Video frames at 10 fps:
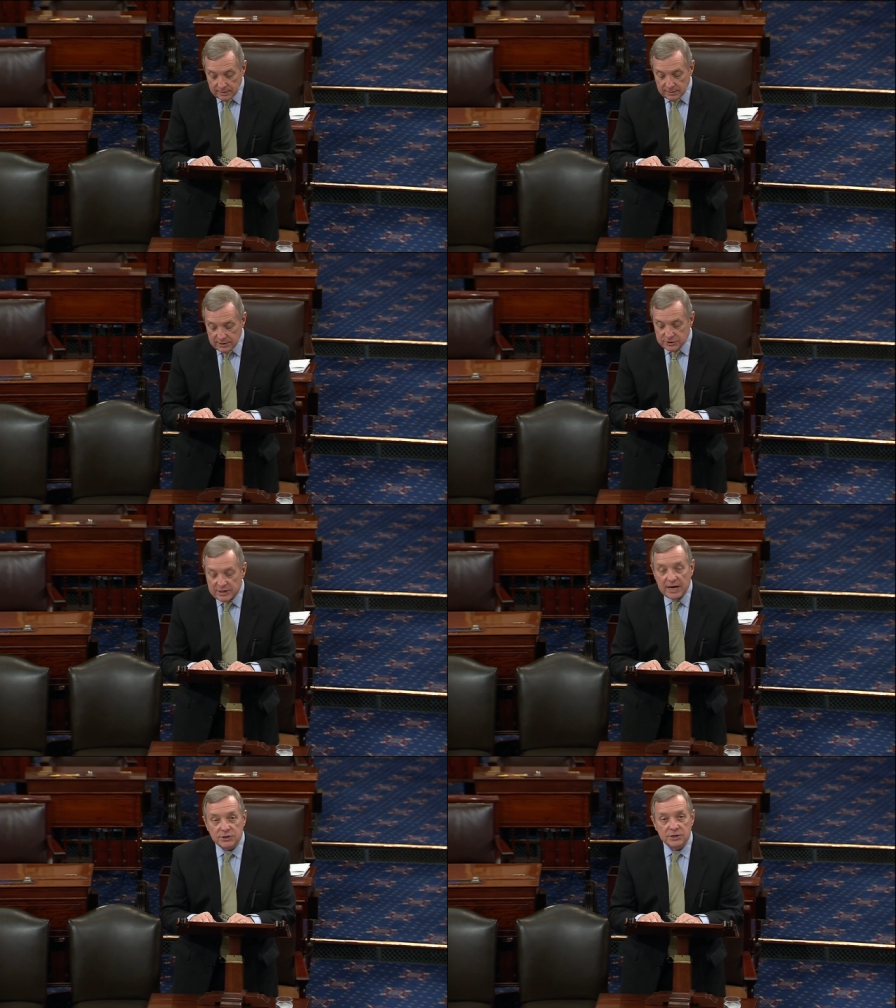These
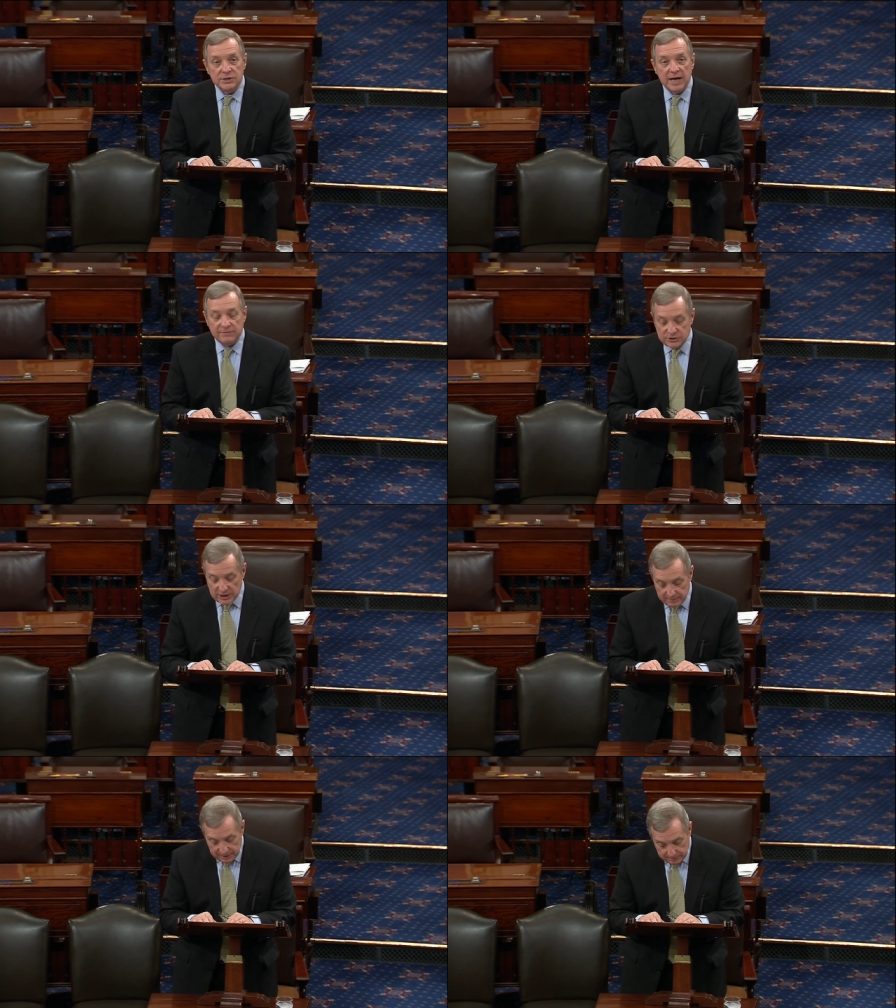sanctions have
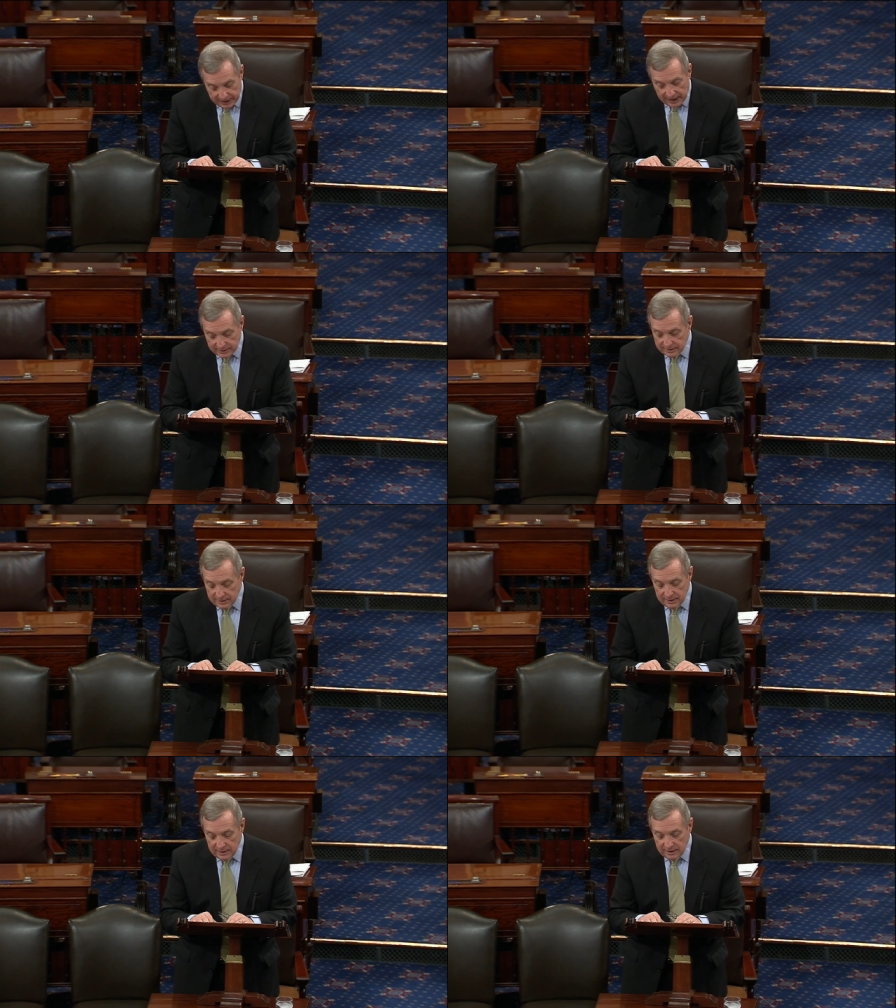some impact.
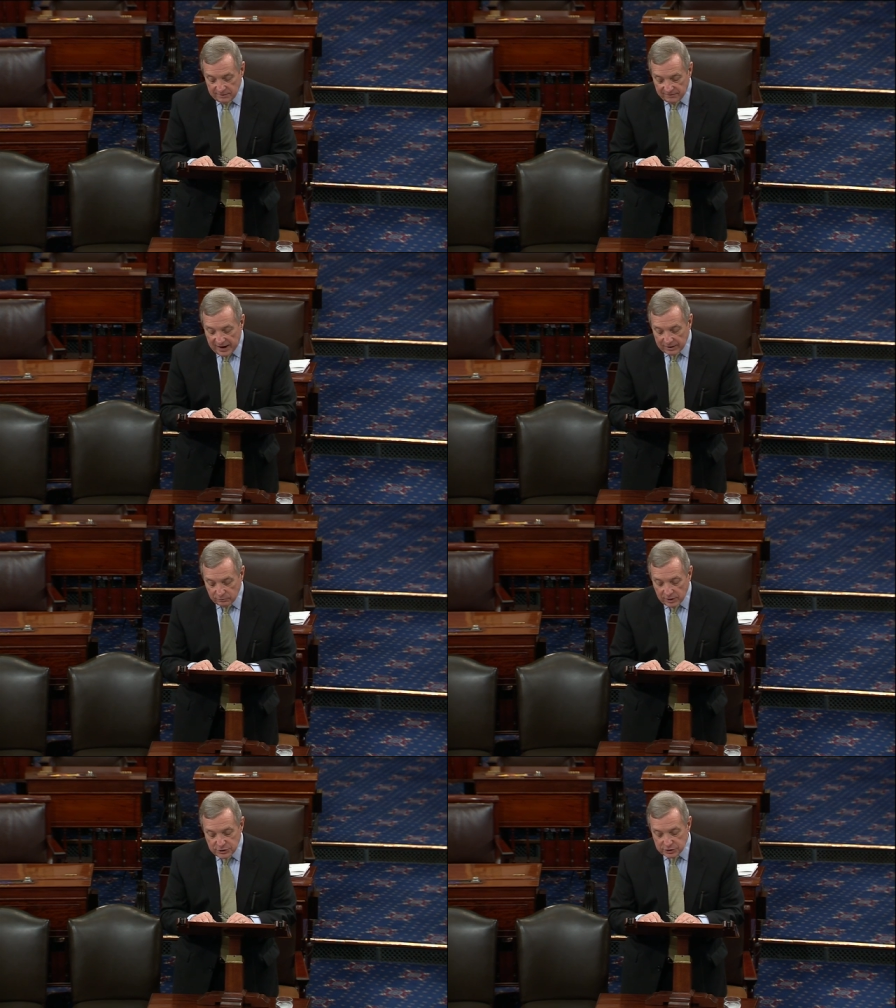In fact,
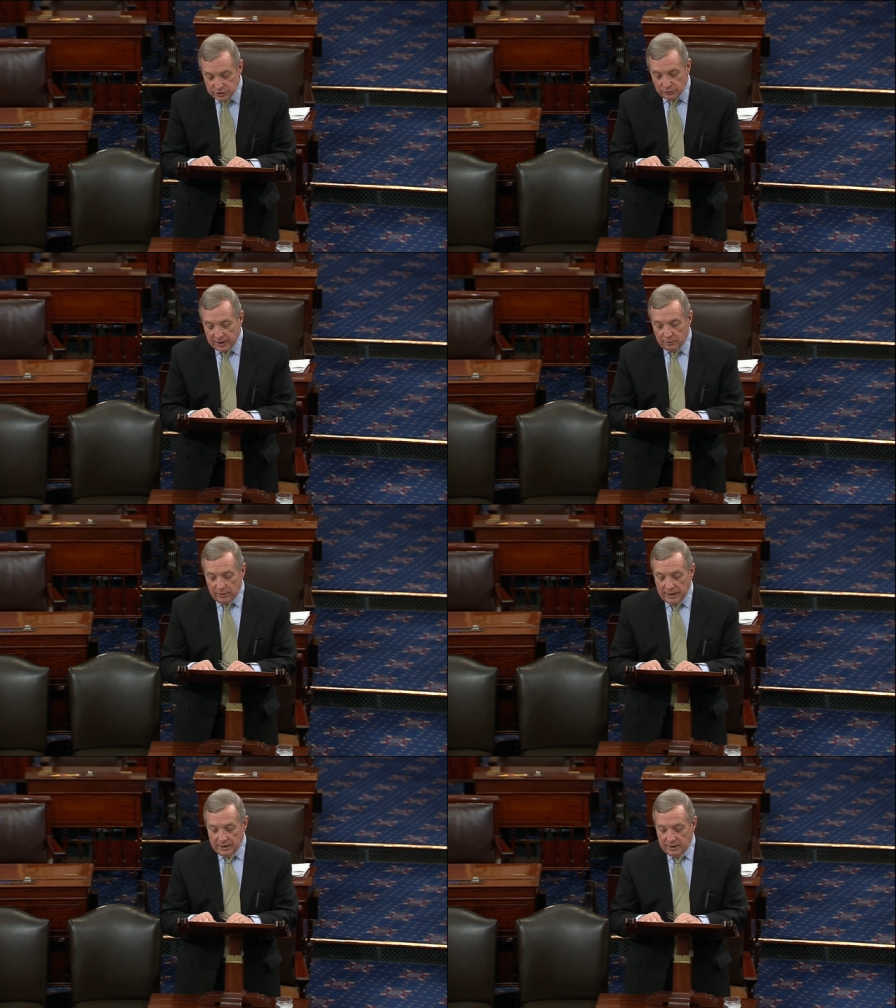Russia's credit
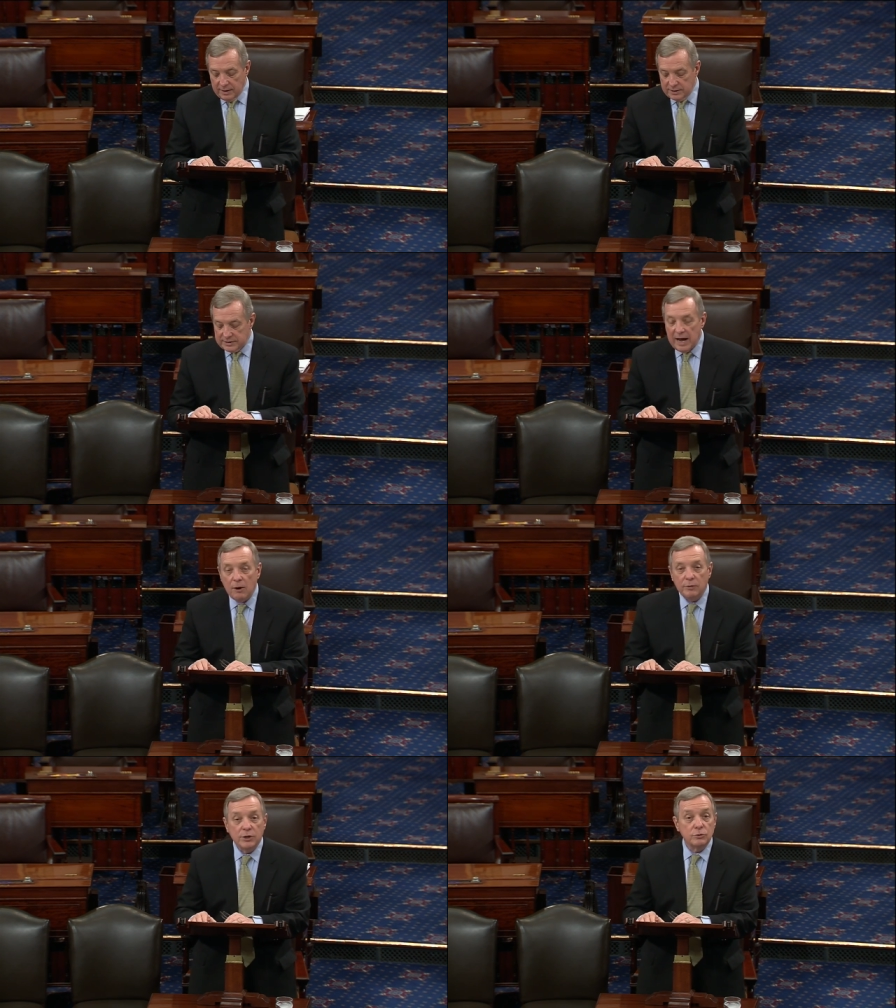rating is now
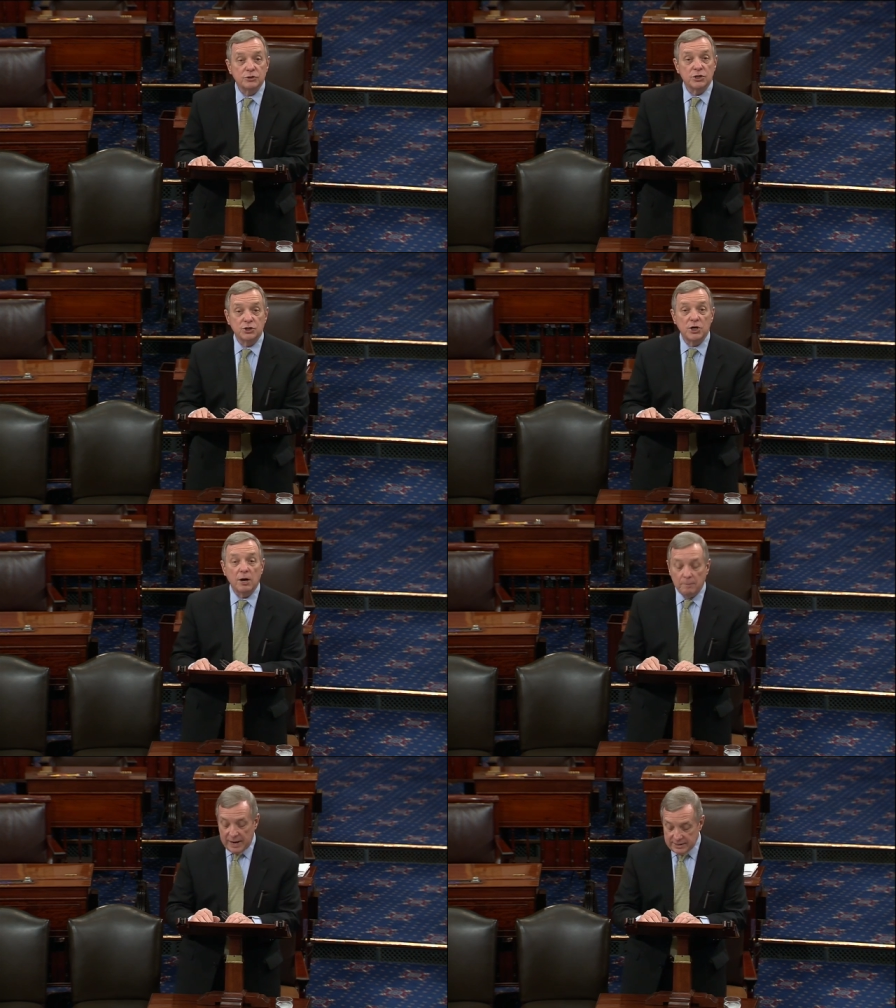reduced to
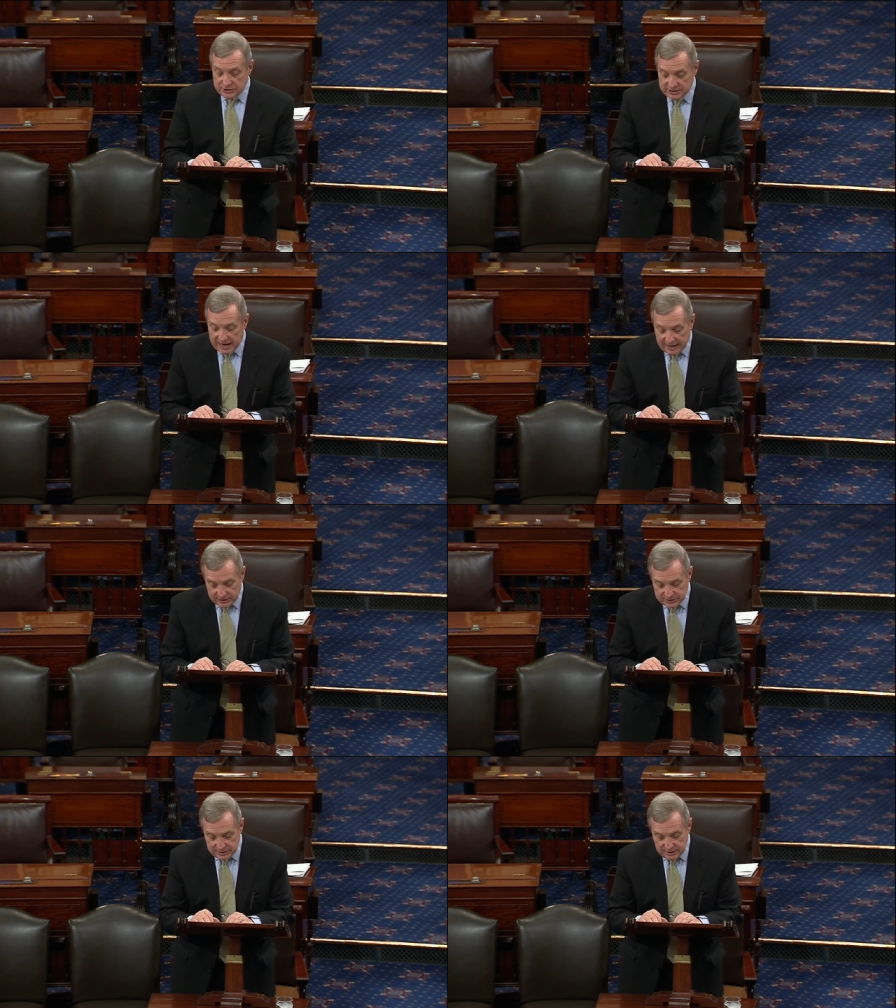junk bond
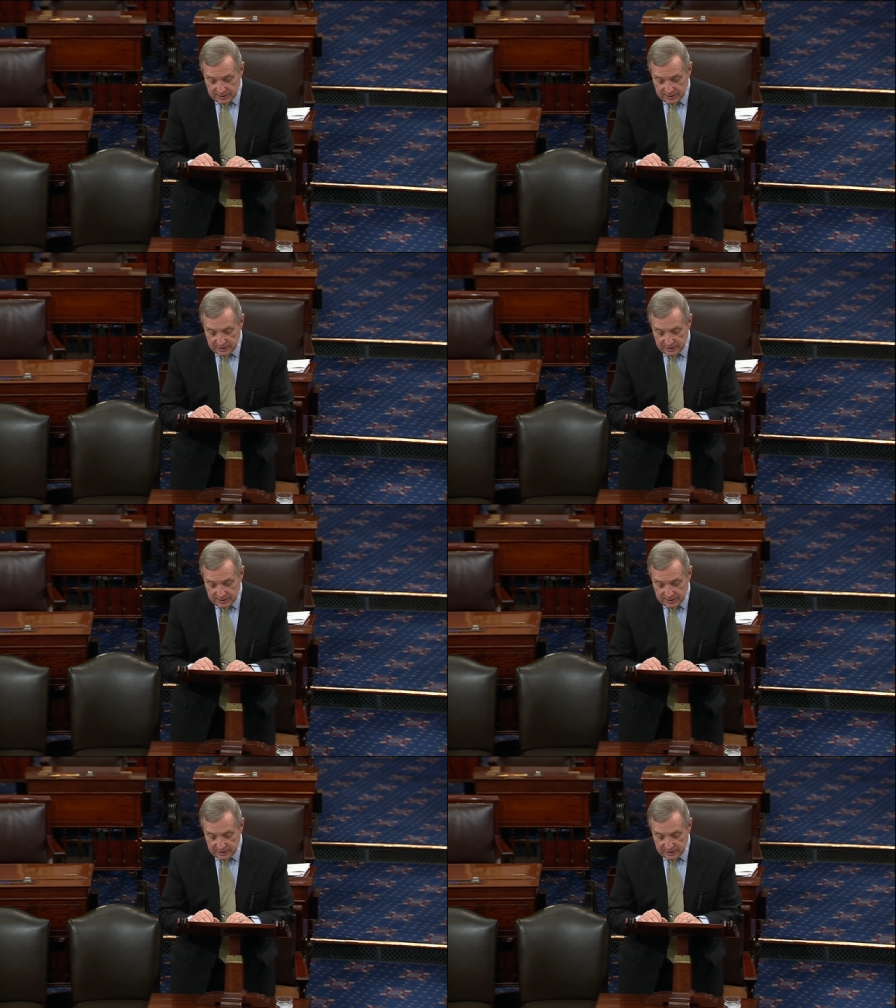status.